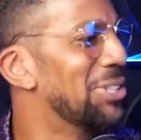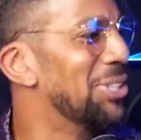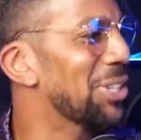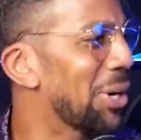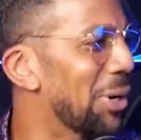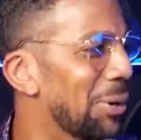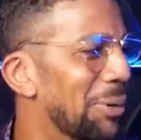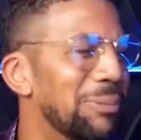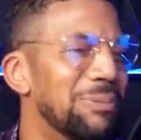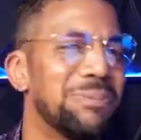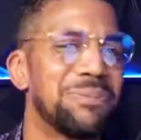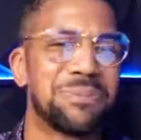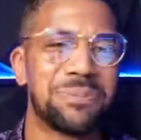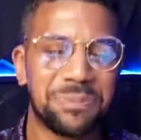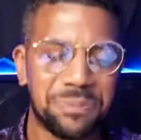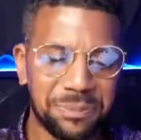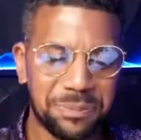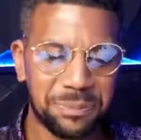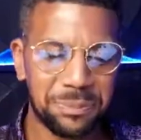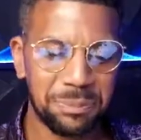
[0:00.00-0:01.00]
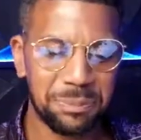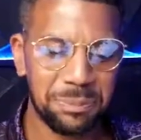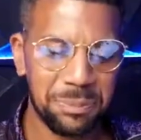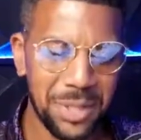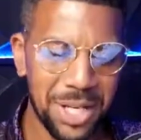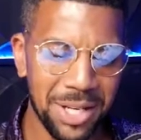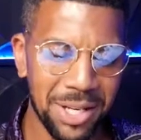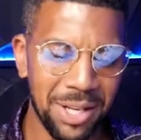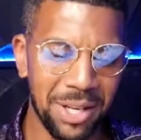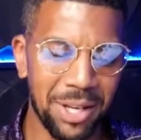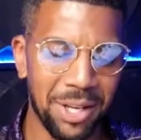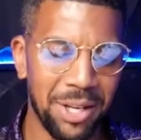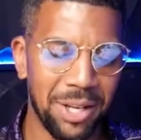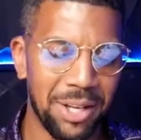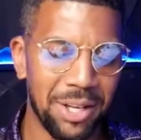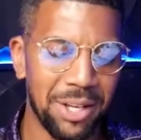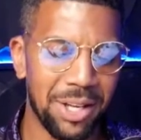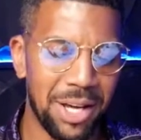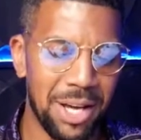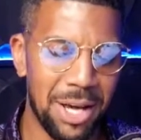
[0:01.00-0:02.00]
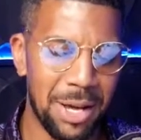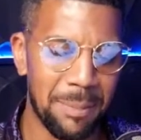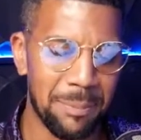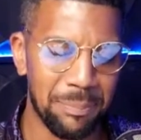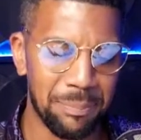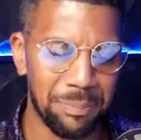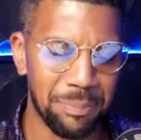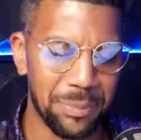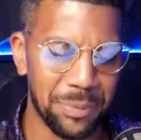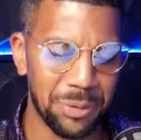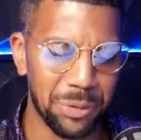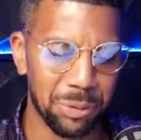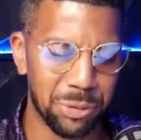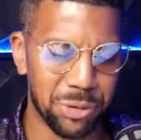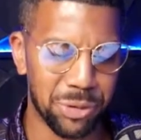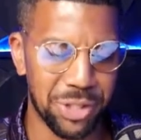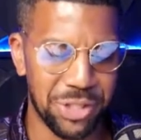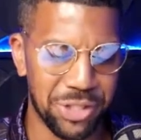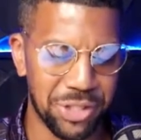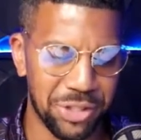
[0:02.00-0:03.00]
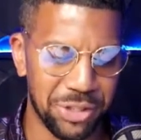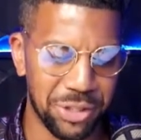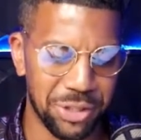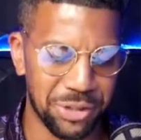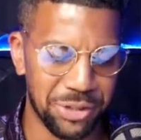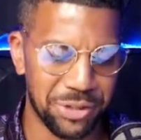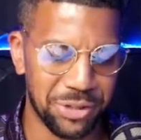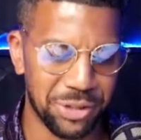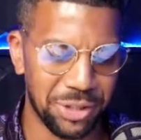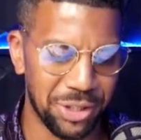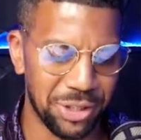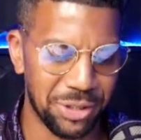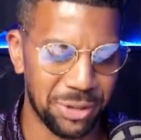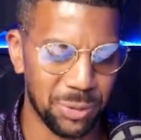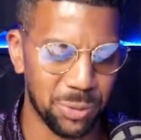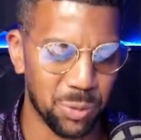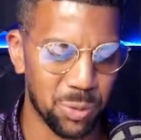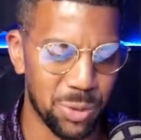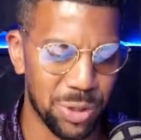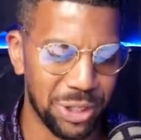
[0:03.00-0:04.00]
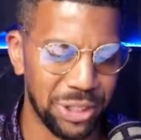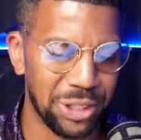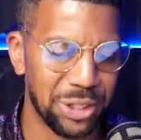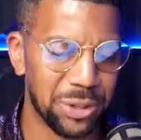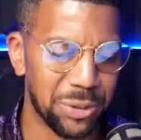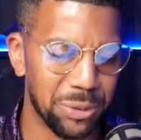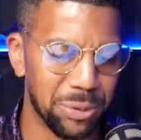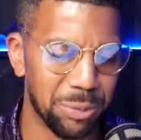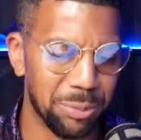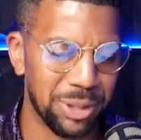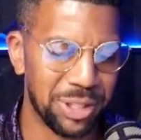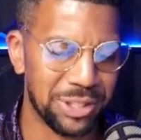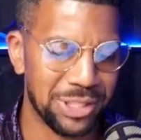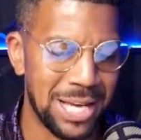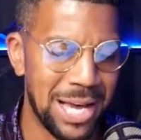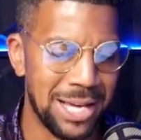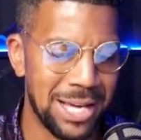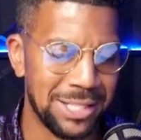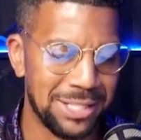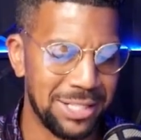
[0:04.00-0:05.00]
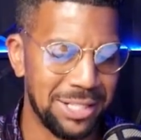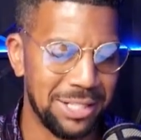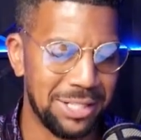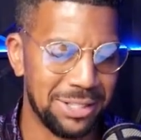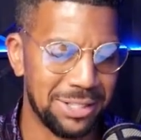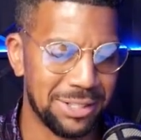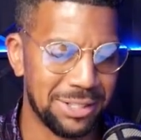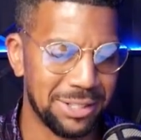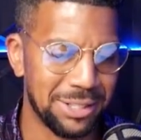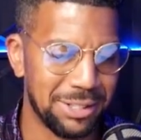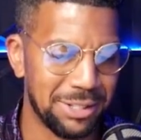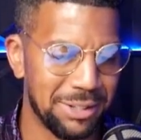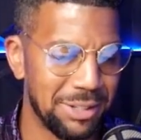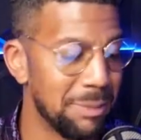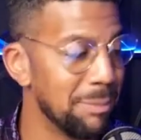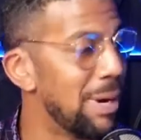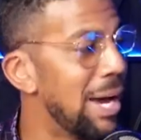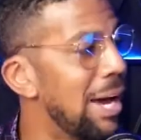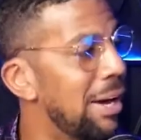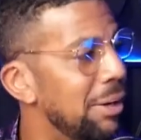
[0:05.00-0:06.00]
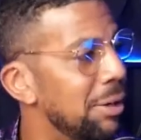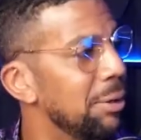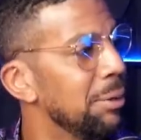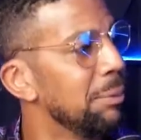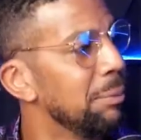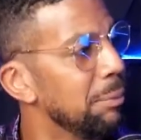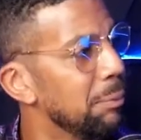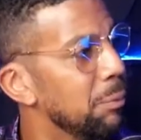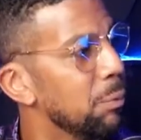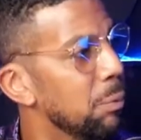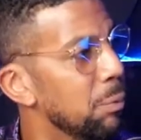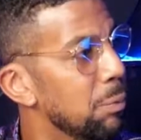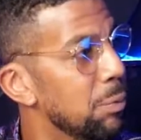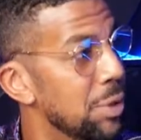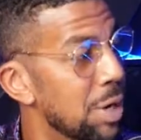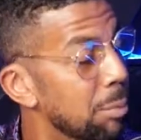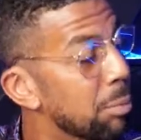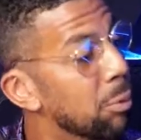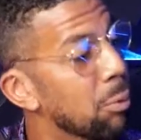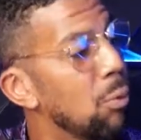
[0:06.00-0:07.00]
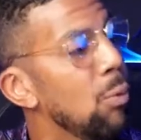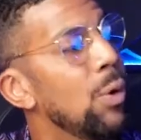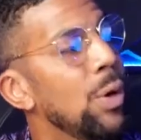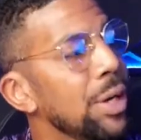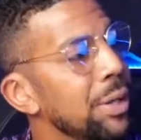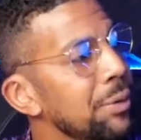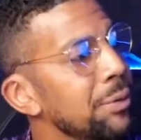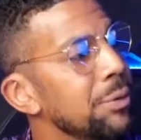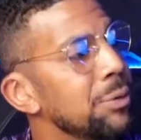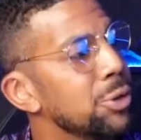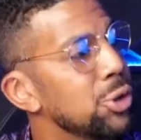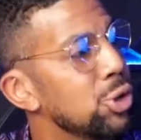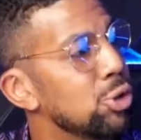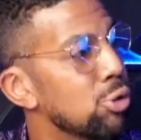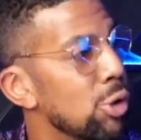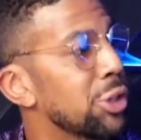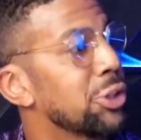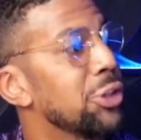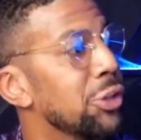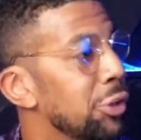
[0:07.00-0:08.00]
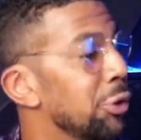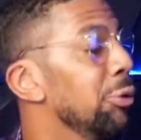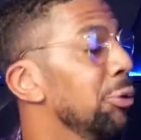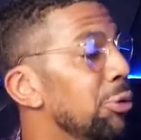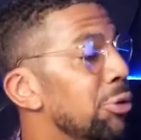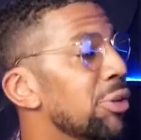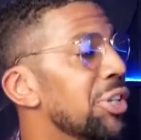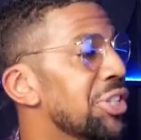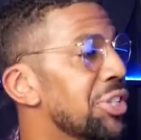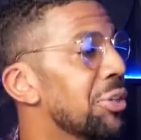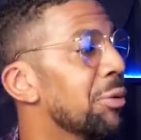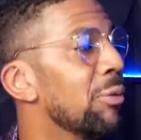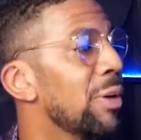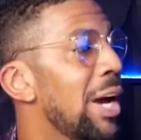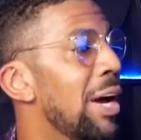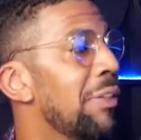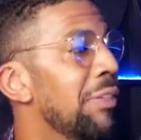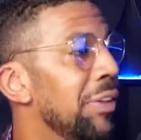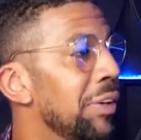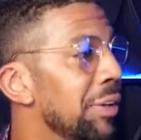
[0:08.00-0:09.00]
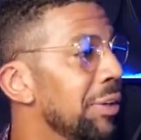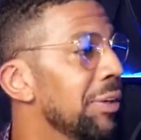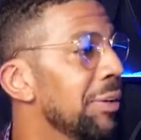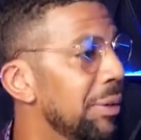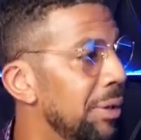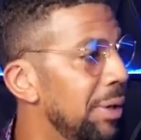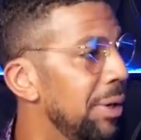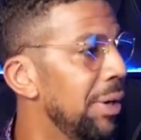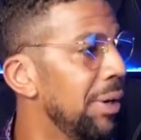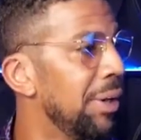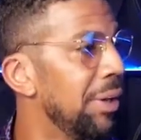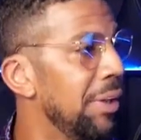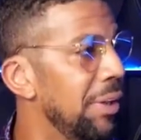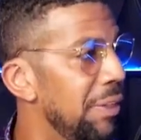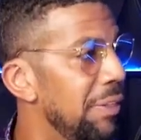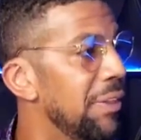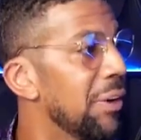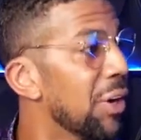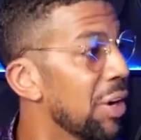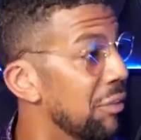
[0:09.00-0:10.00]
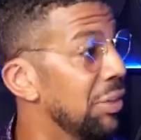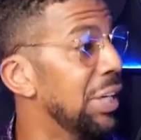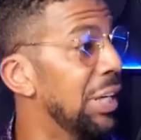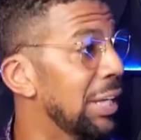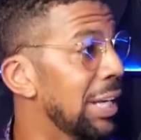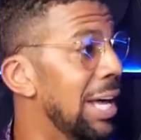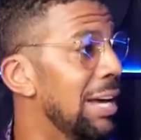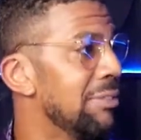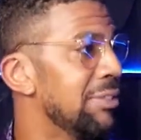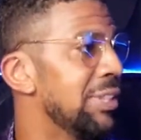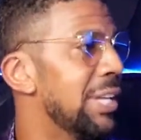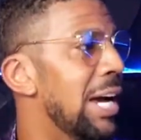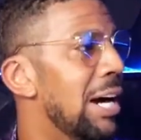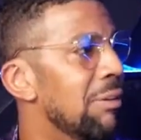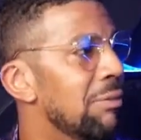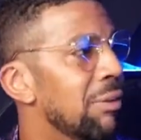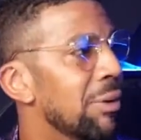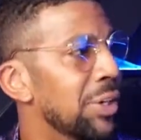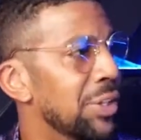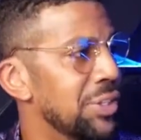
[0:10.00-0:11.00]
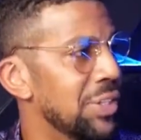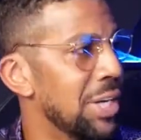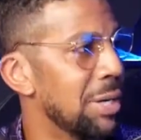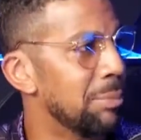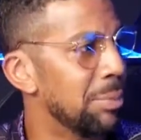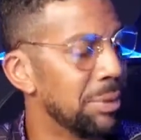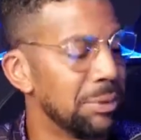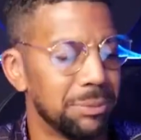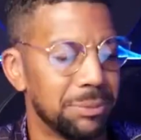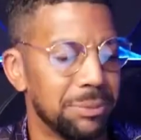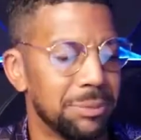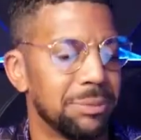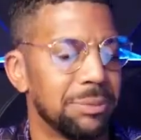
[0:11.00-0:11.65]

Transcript: so. Um, nutrition is is really cool because I teach them how to number one, structure their nutrition around their their everyday lifestyle. For example,